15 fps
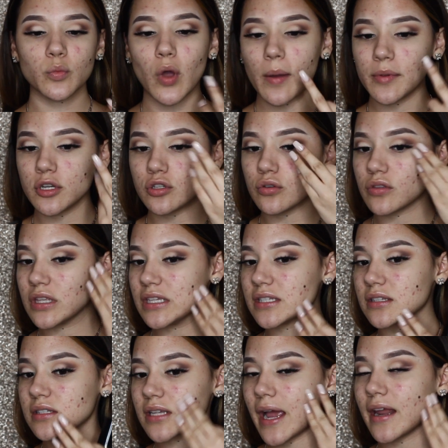Well, I'm going to do
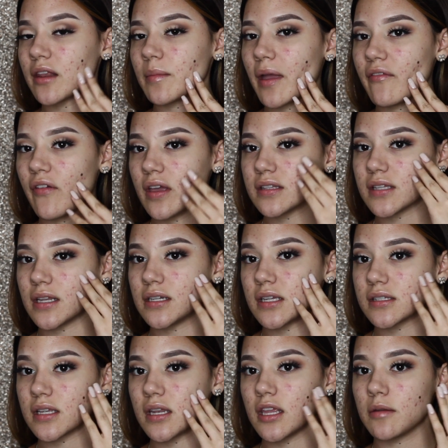this side of my face that
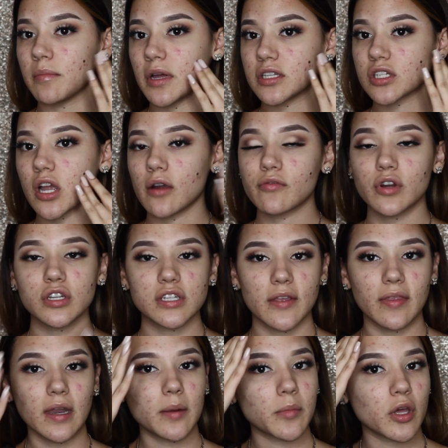doesn't need much coverage,
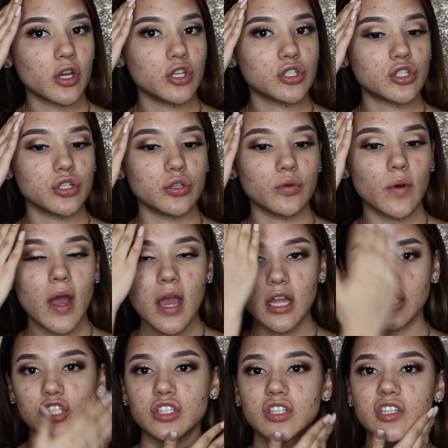and then I'm going to do,
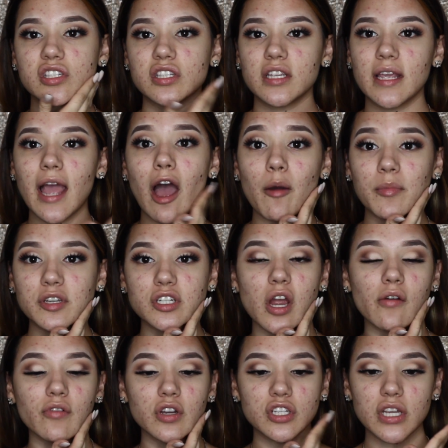just to see how much
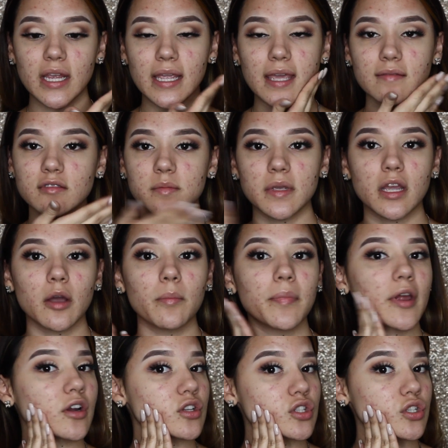coverage it gives me
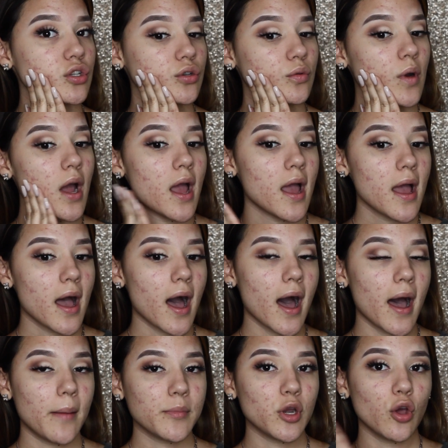compared to
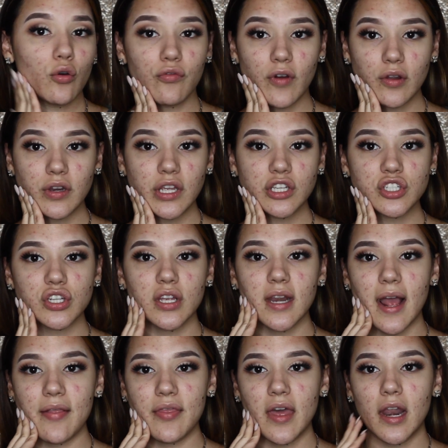no foundation,
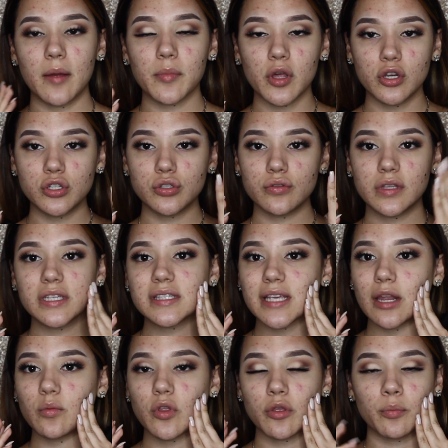and then I'm going to do this
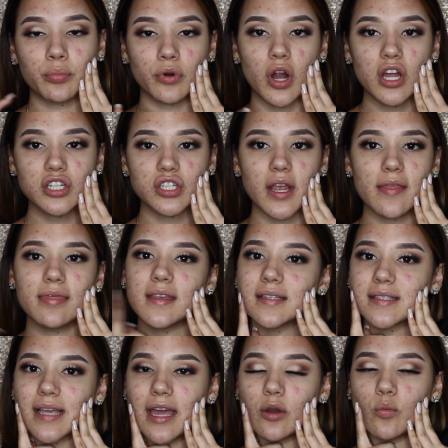side with a brush and
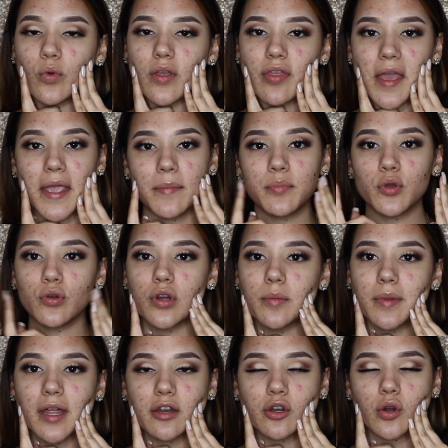this side with a beauty
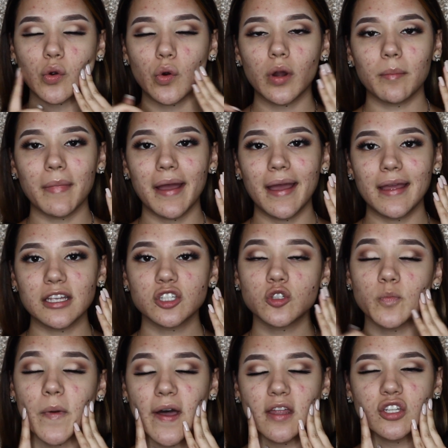blender or my
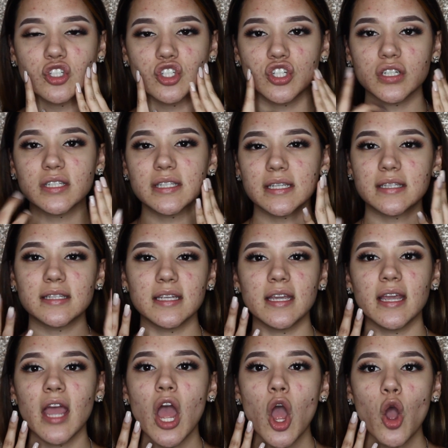sponge, just to
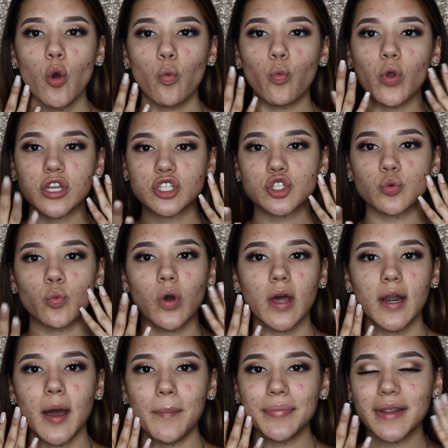see which
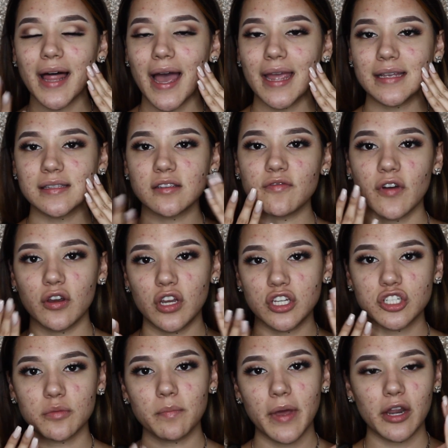one applies the
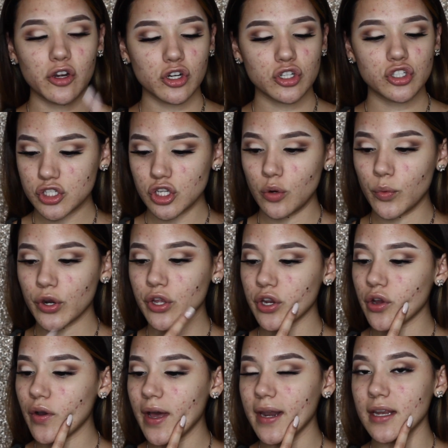foundation better. So we're
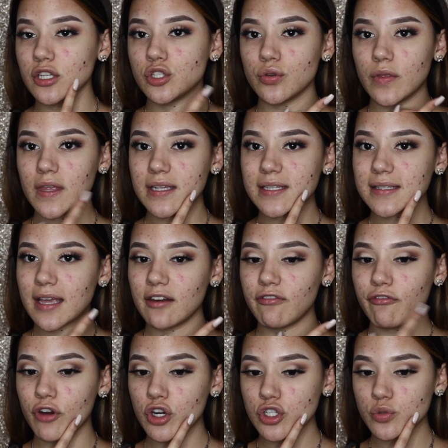going to go ahead and do this side
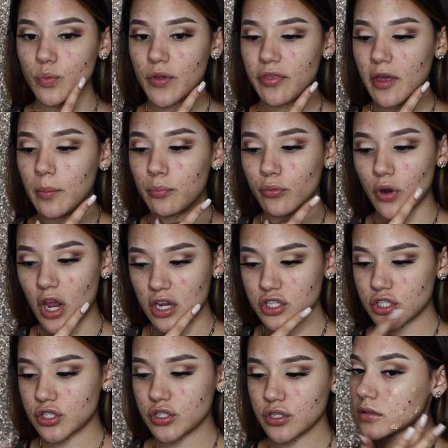first with a
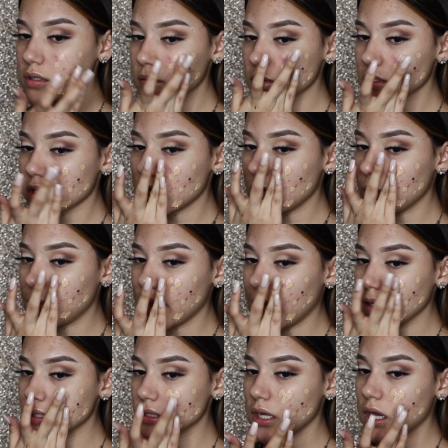brush. So I'm just going to
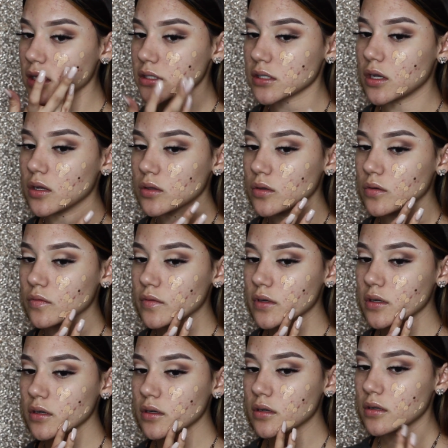apply dots all
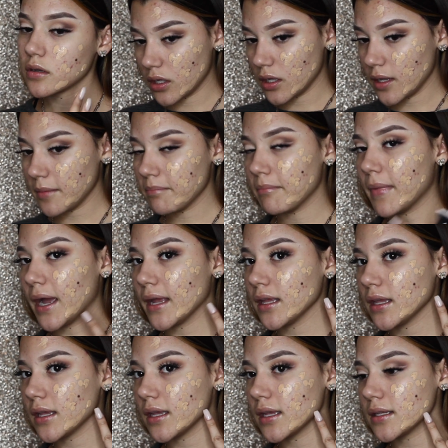over. It
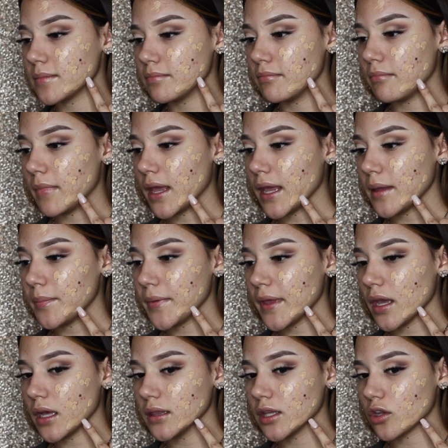may
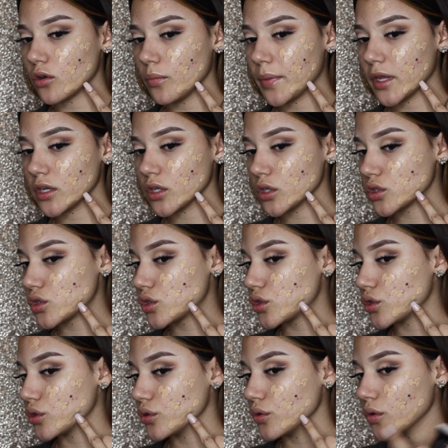be a little bit
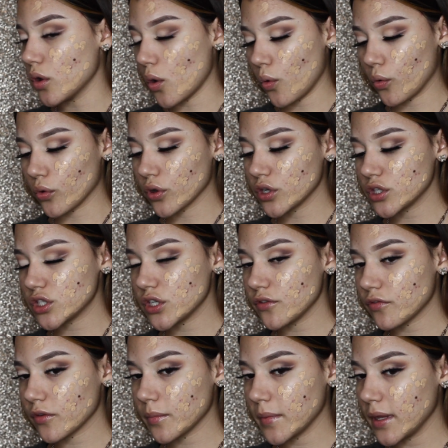too orangey
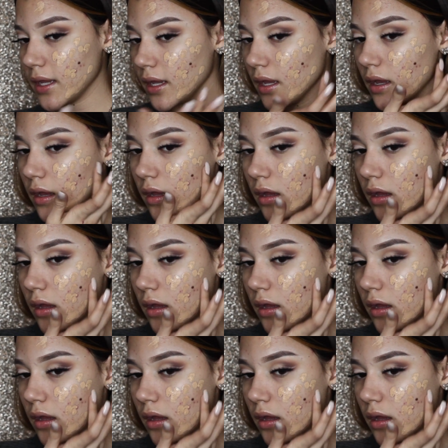for me